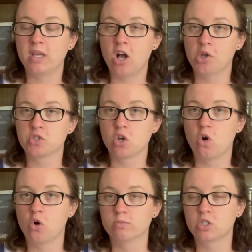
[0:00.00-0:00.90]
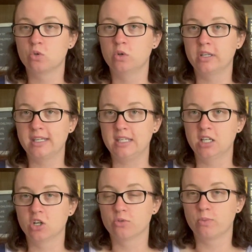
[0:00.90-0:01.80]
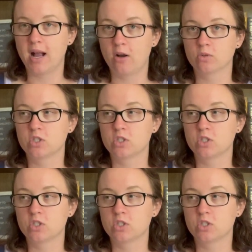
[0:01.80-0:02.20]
also homeschool year round.